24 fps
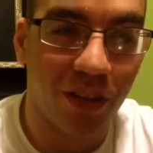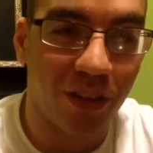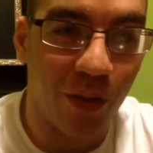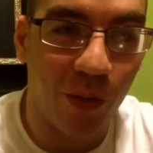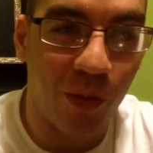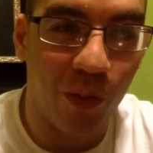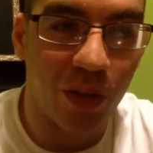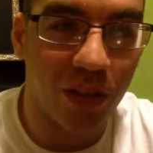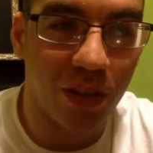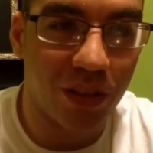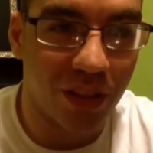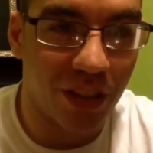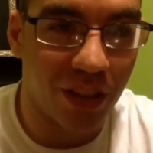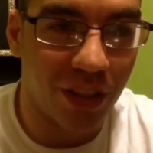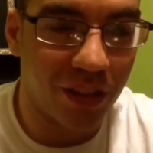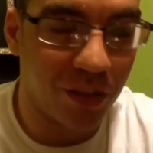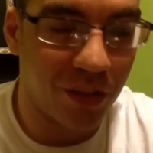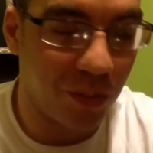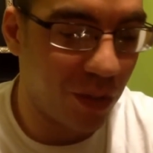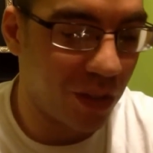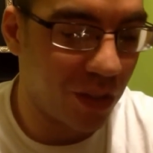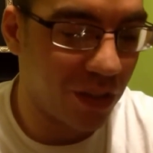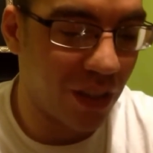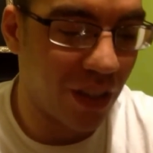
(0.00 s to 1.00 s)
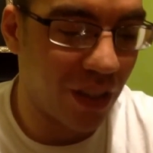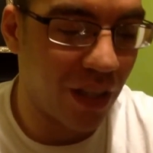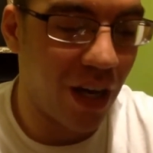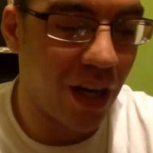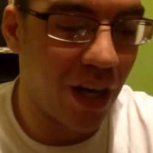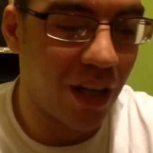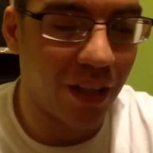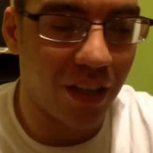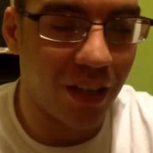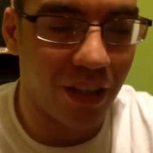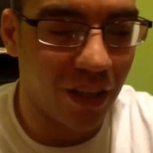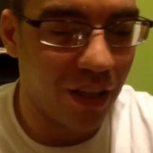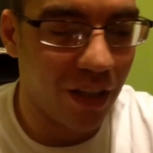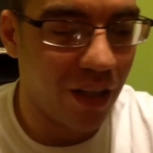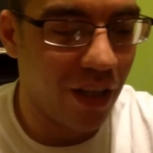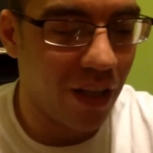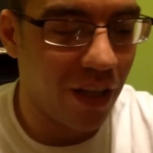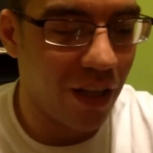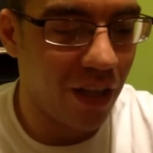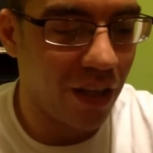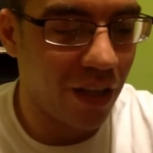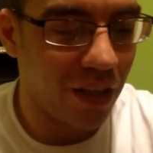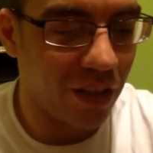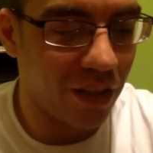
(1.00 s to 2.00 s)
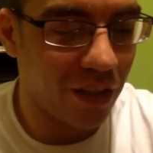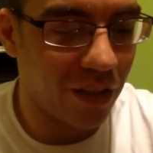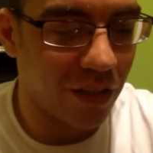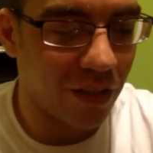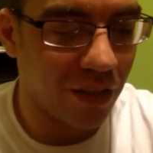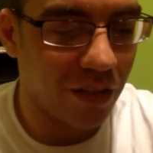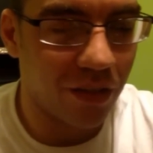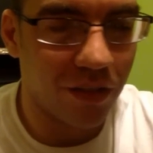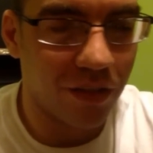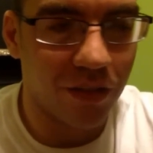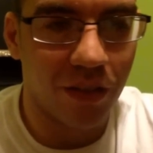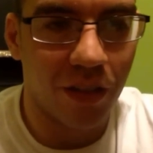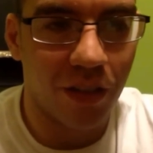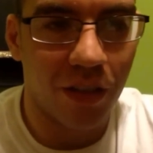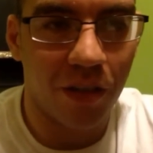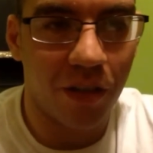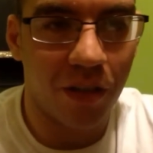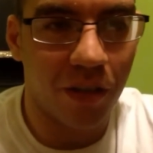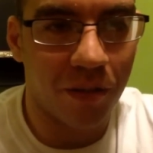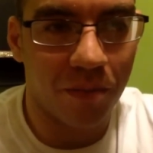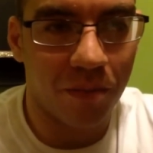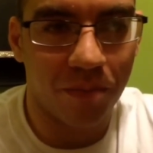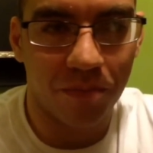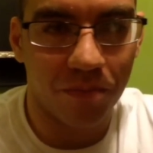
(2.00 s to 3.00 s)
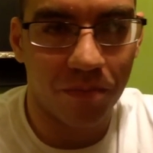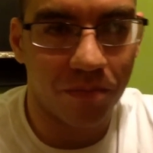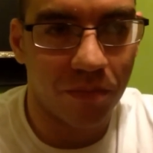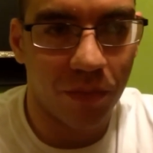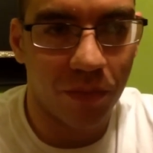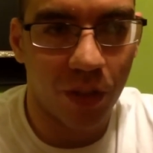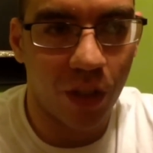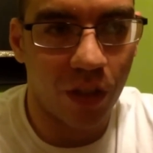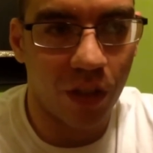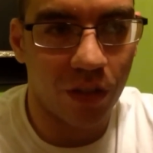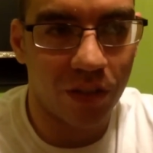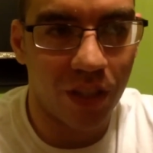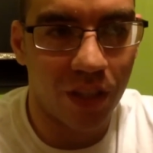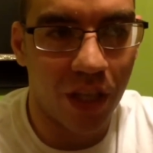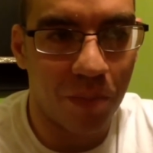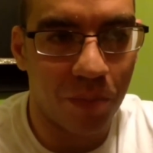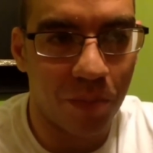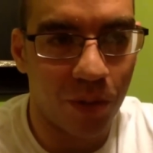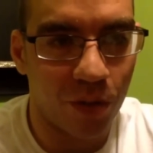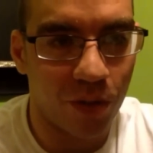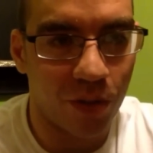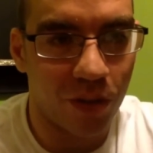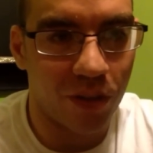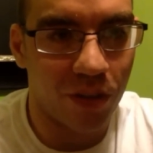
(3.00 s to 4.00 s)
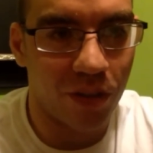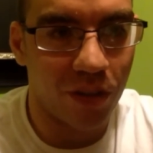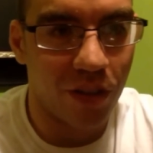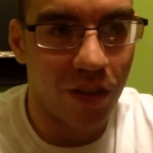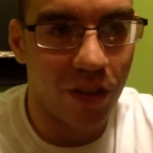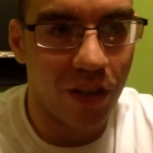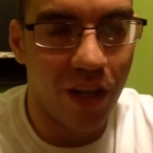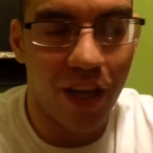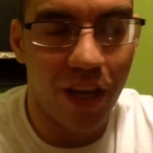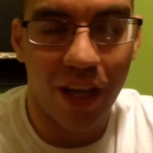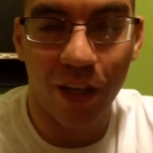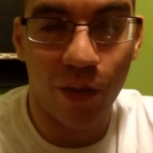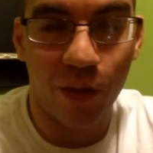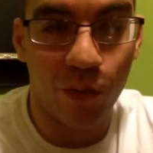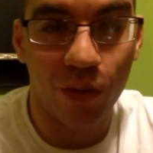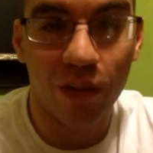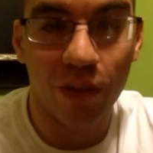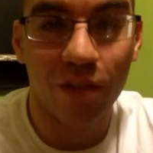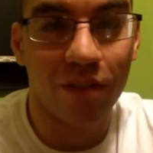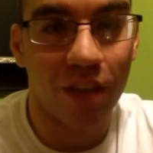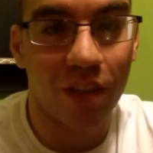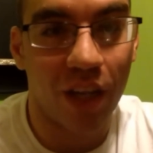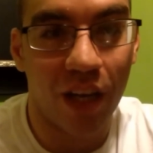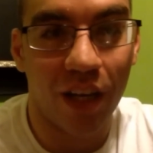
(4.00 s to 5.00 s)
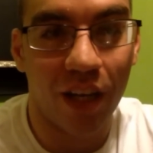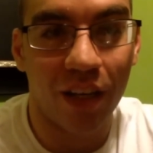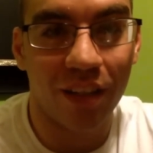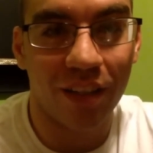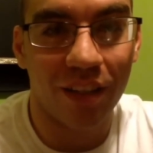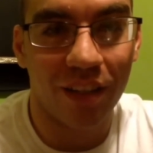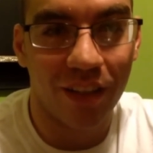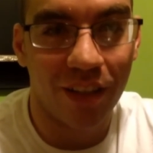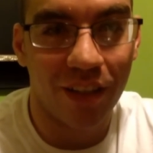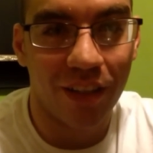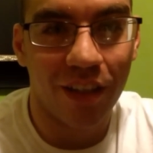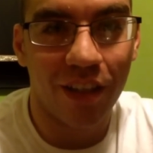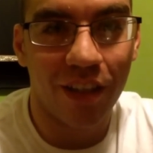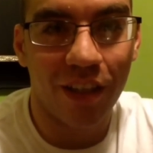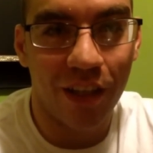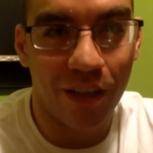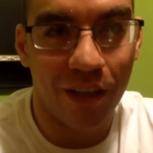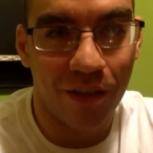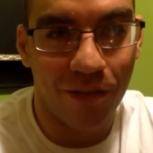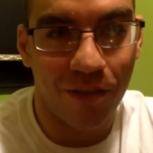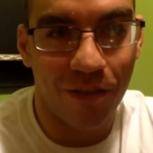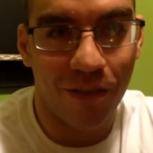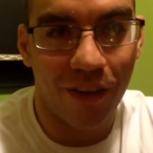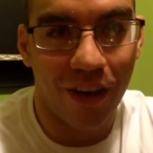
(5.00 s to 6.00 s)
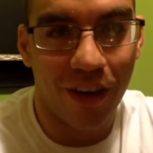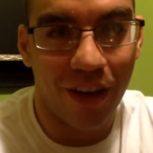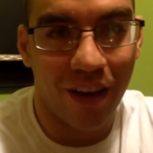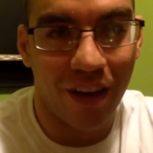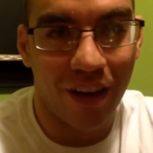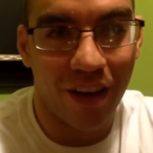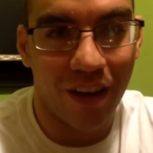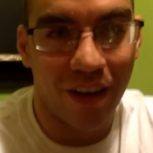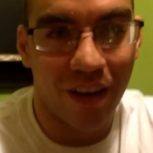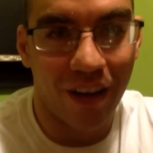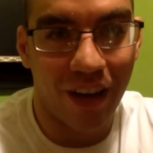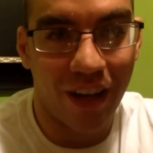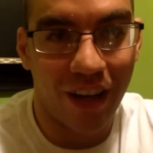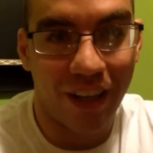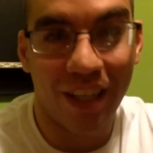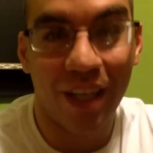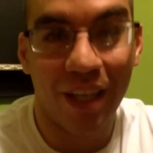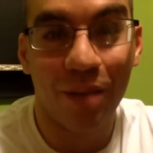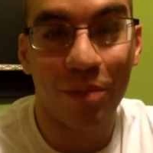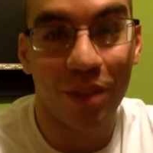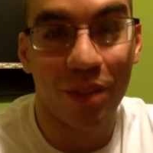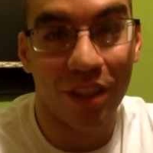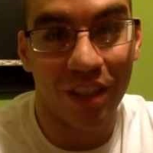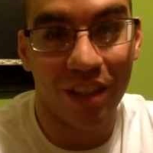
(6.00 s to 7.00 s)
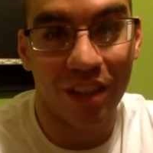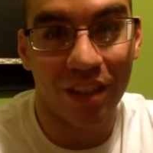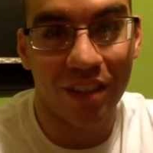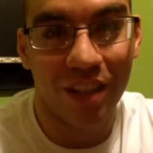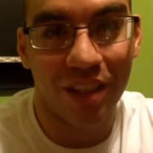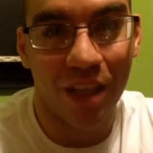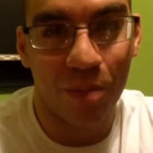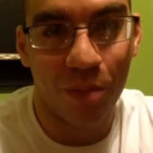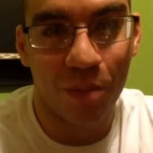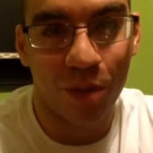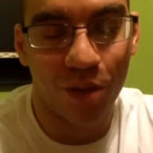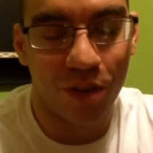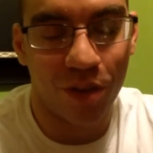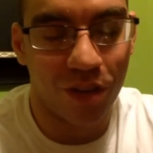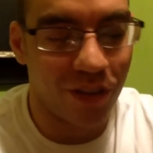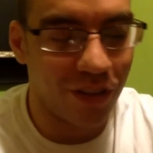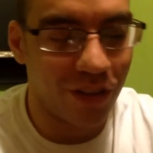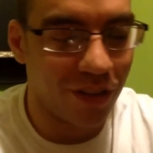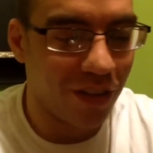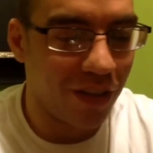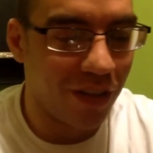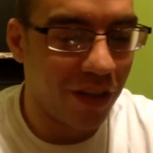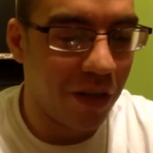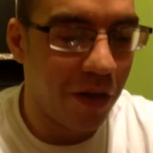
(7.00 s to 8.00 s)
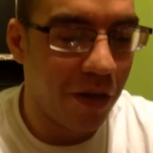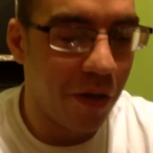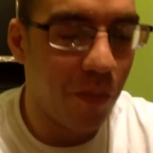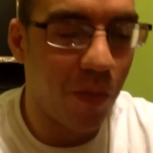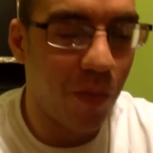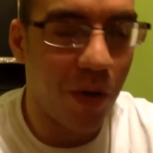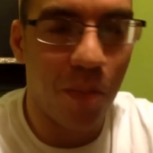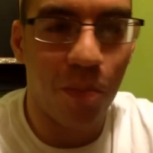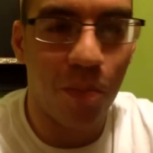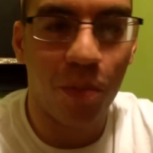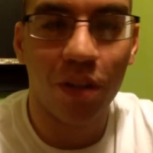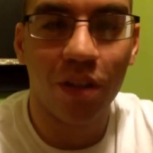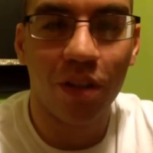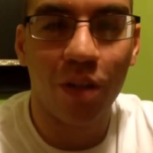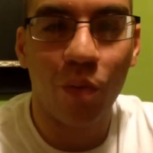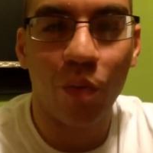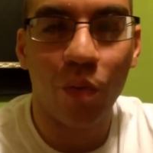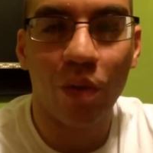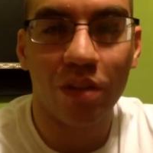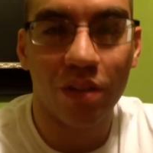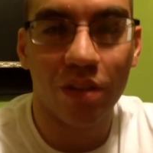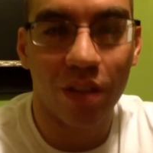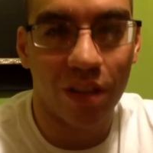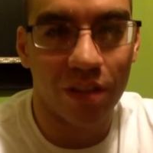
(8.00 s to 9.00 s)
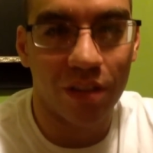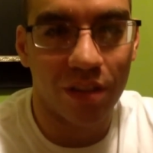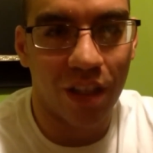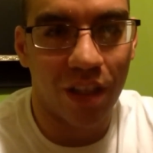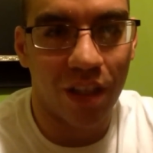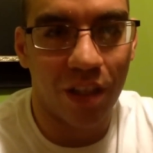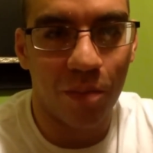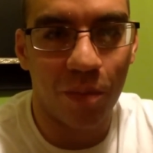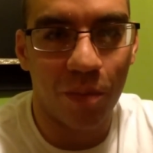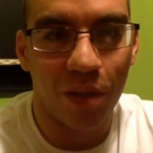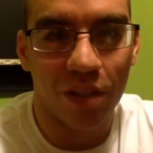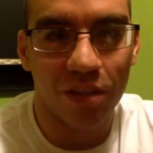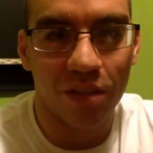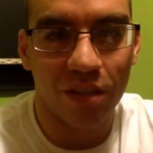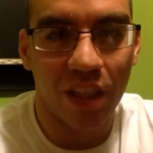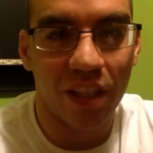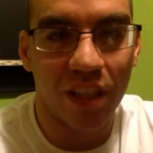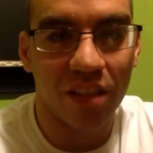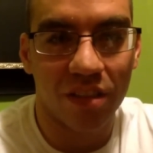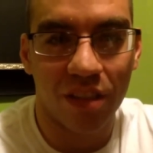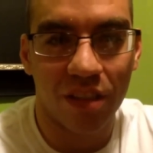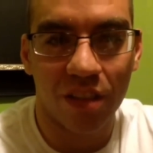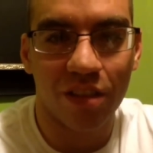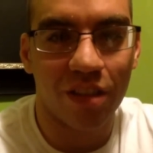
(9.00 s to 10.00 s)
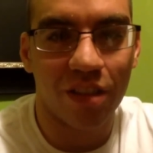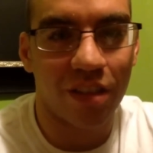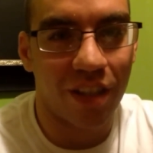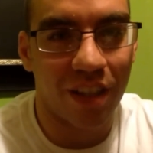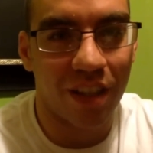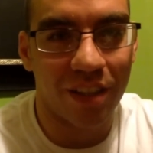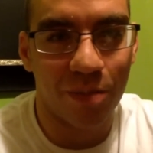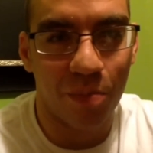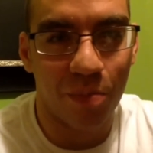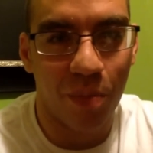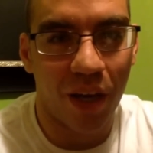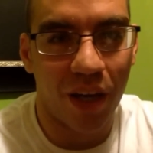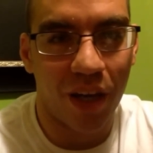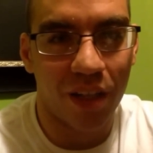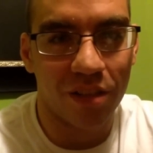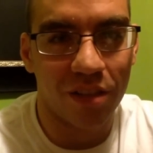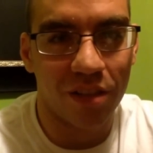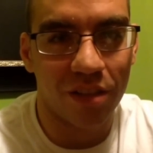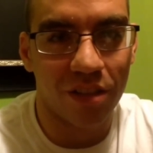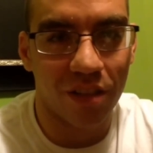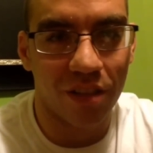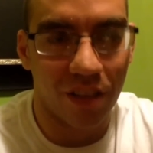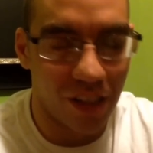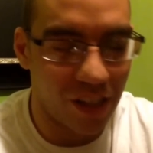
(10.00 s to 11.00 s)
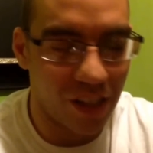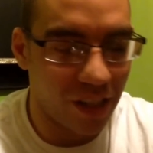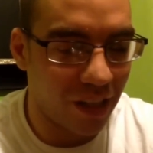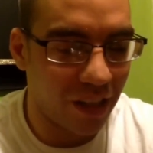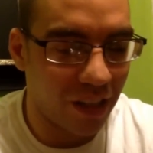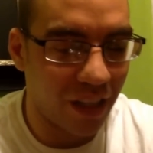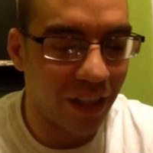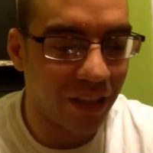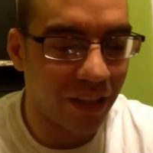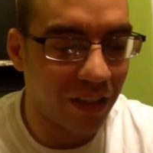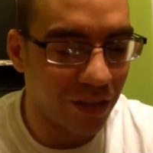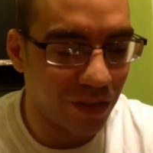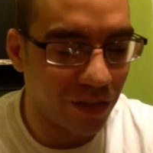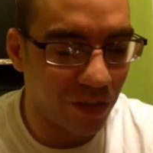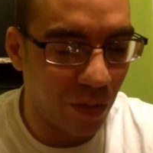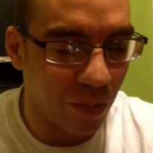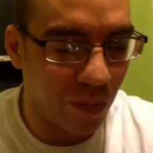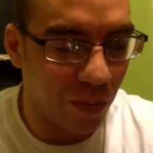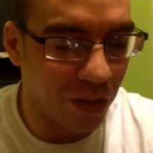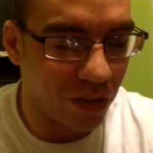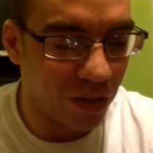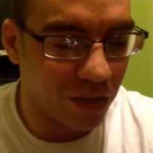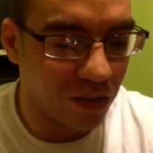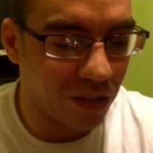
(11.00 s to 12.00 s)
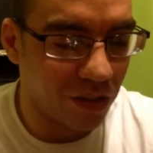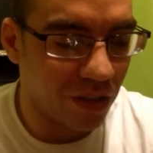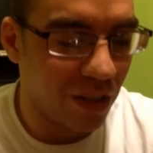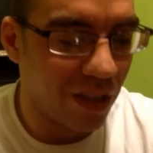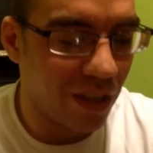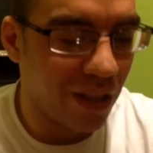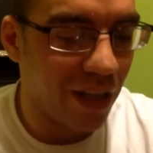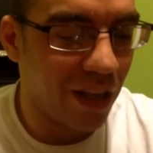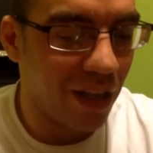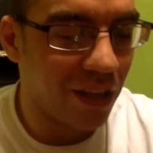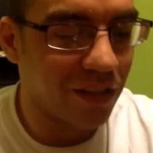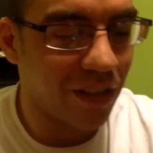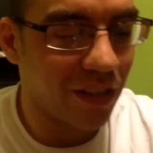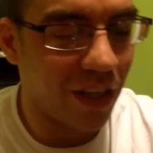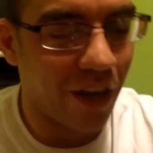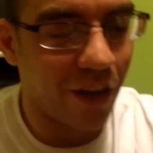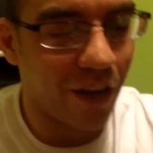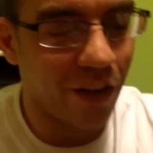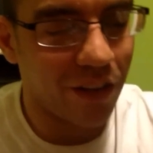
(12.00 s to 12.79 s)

one touch because I got it in a top loader. And it would have died if I kept it in a top loader. But I put the one touch on it because it had such a nice patch. And I liked it so much. It's the Aaron